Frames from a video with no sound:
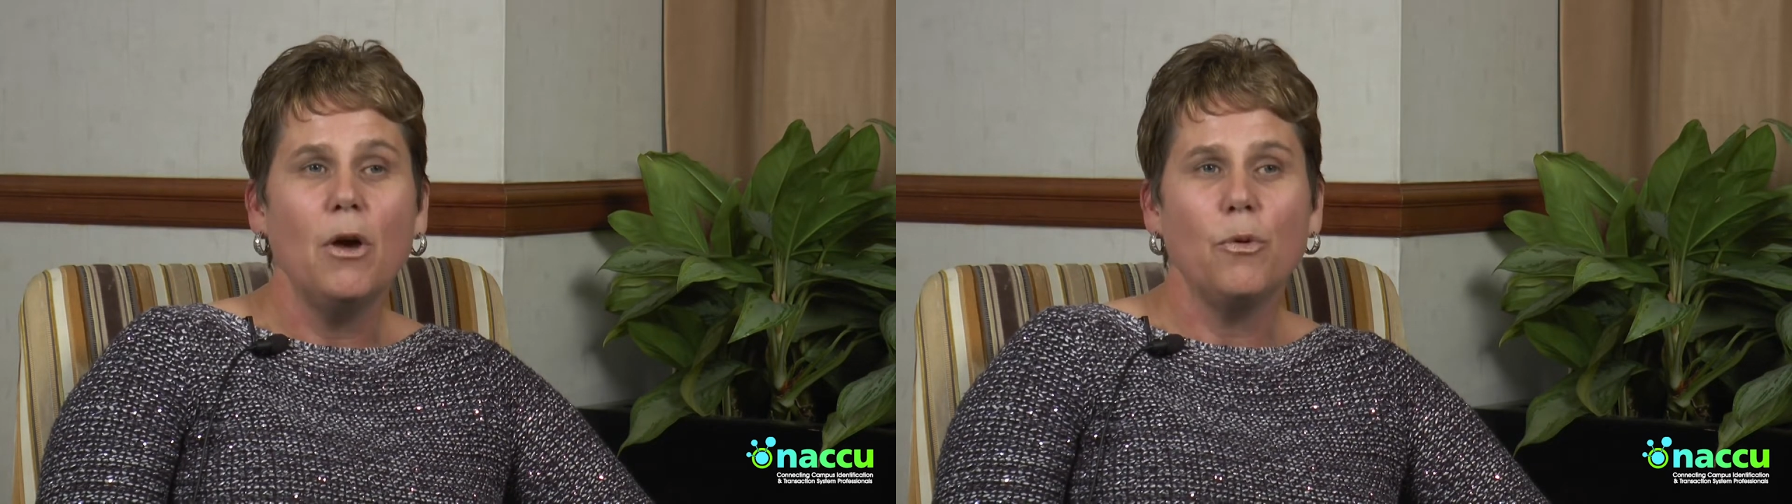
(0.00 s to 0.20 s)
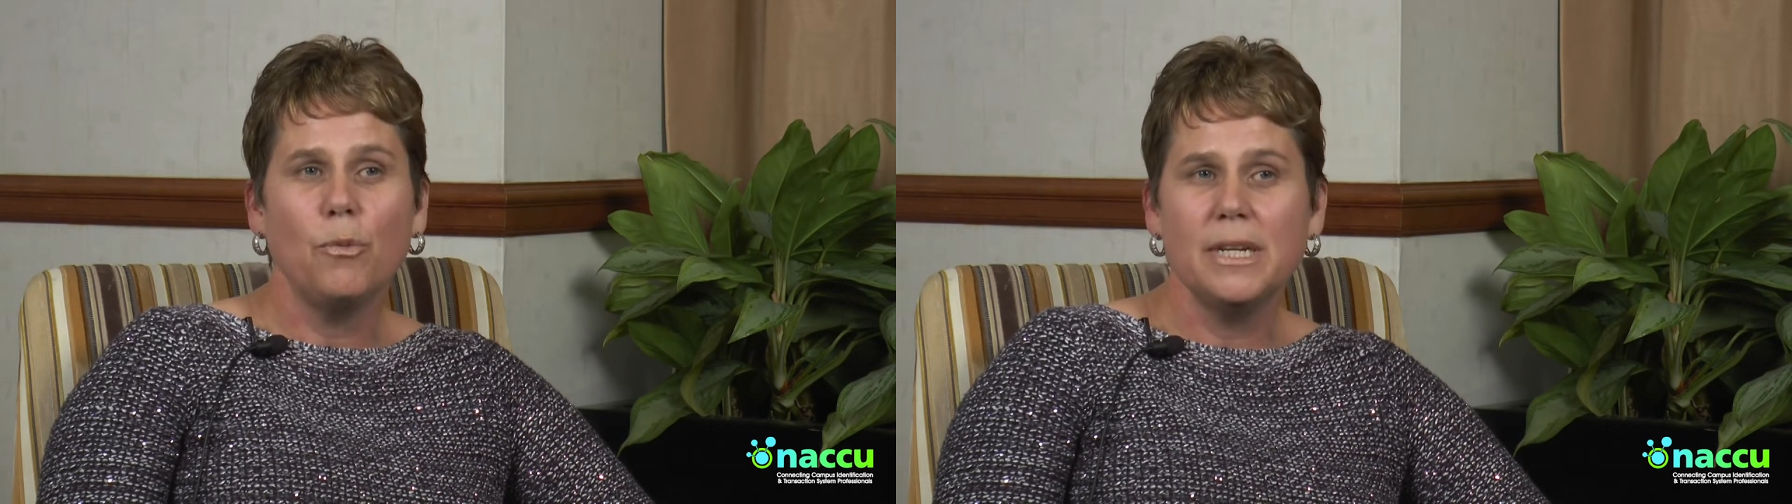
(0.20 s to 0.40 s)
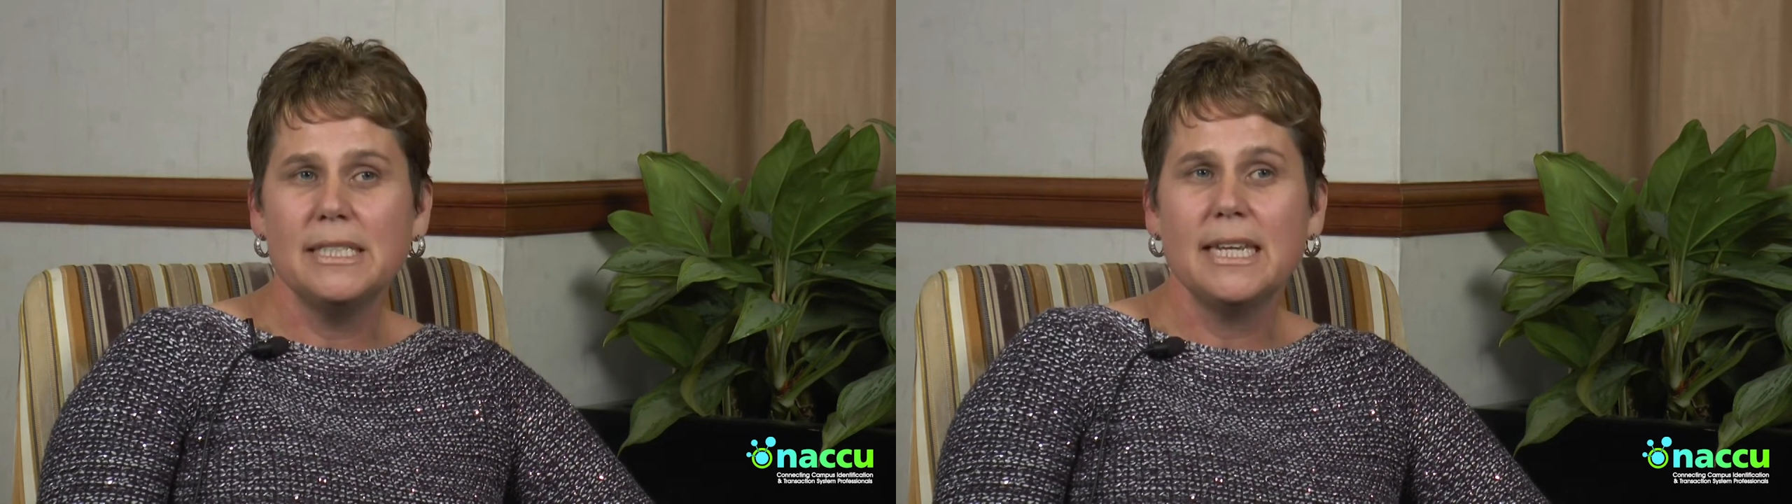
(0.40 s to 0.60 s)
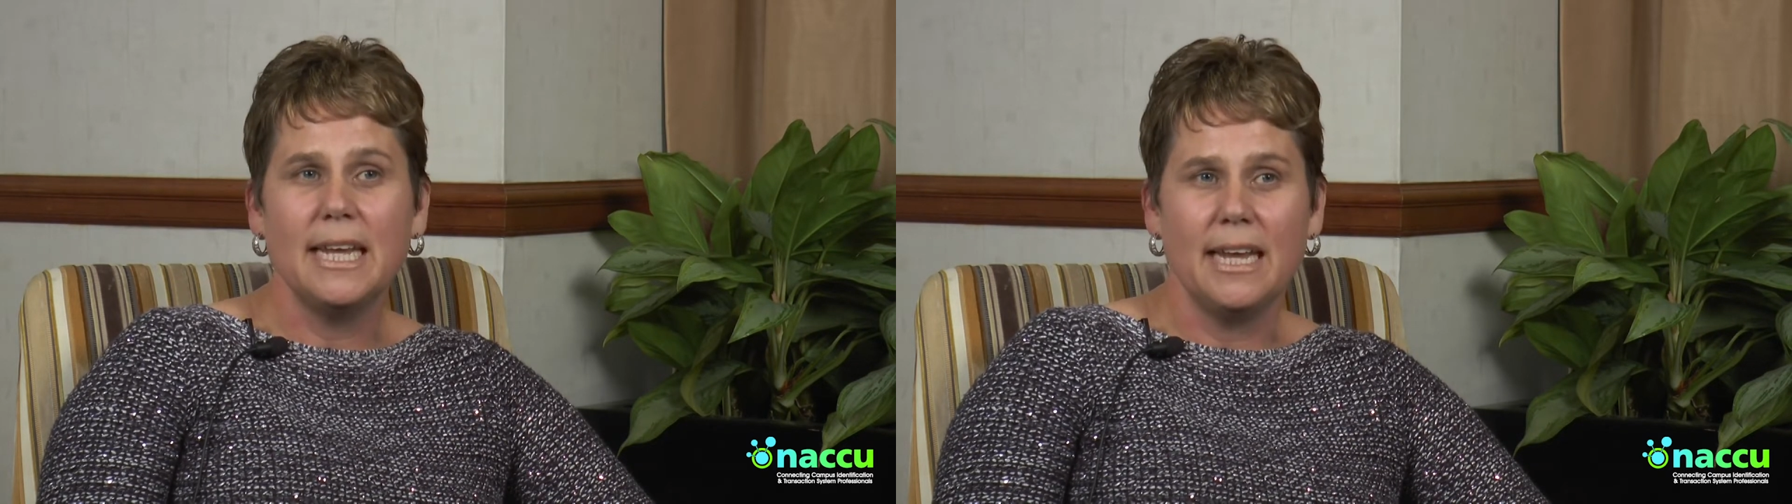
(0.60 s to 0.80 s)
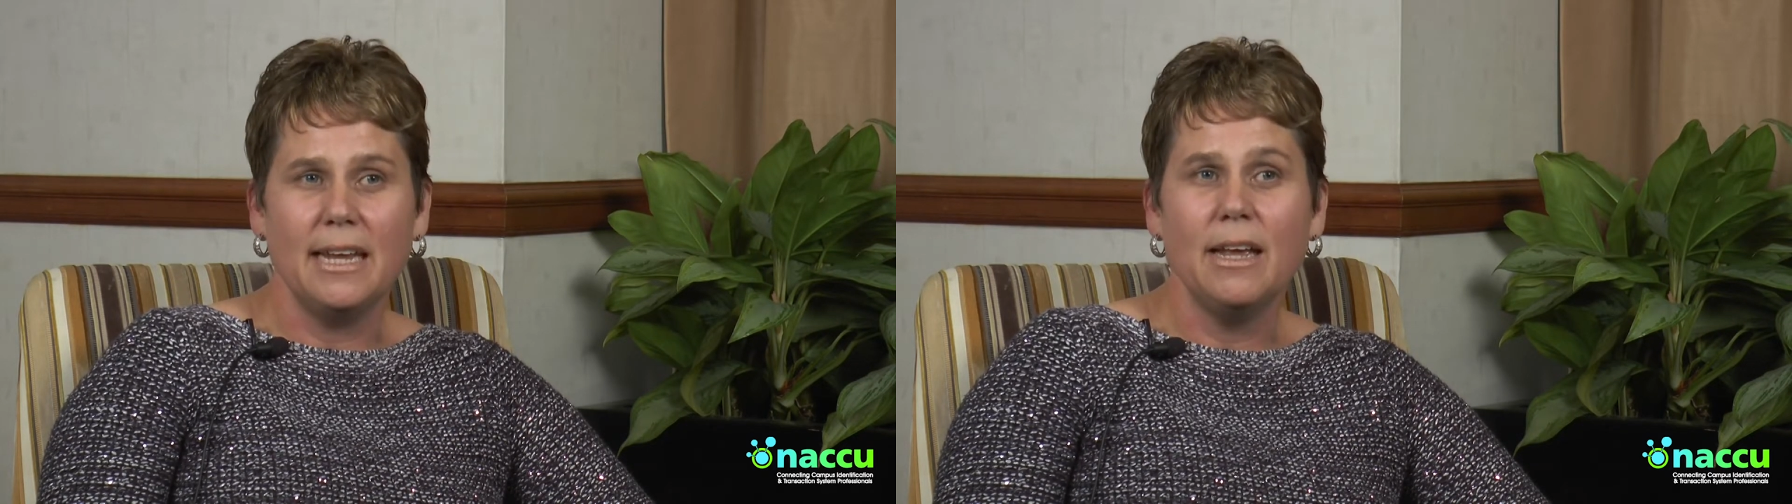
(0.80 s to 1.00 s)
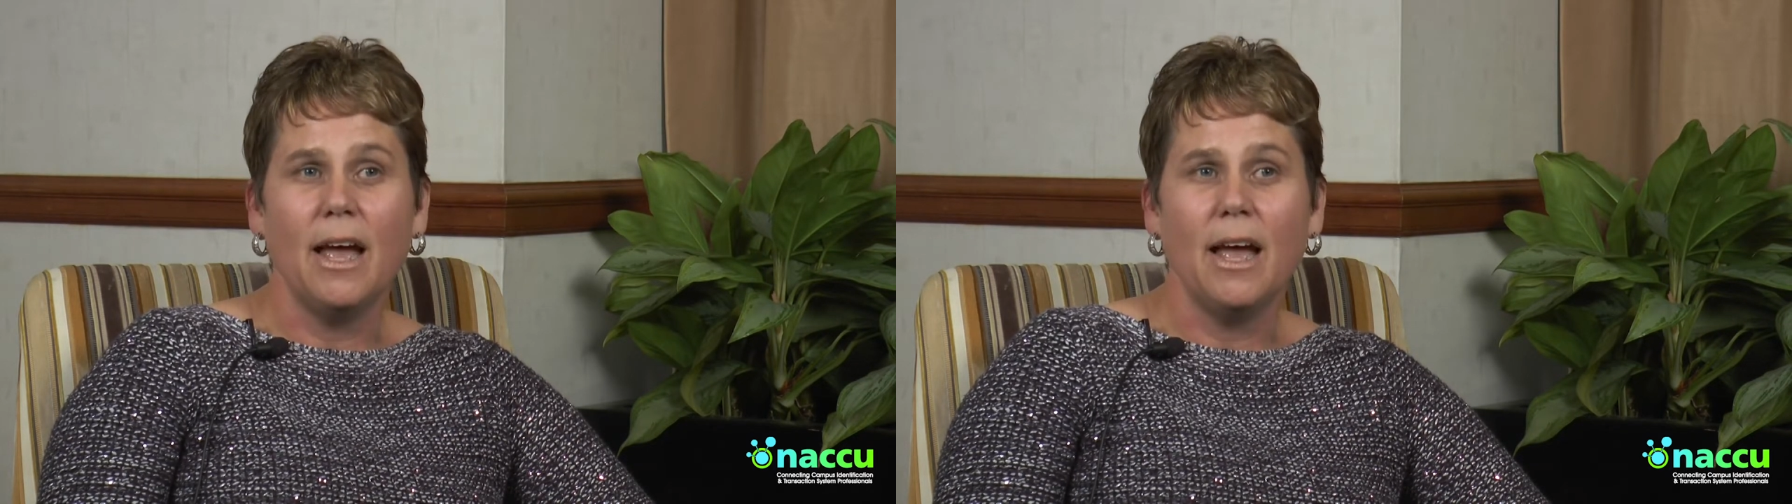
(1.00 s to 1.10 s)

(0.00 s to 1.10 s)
risky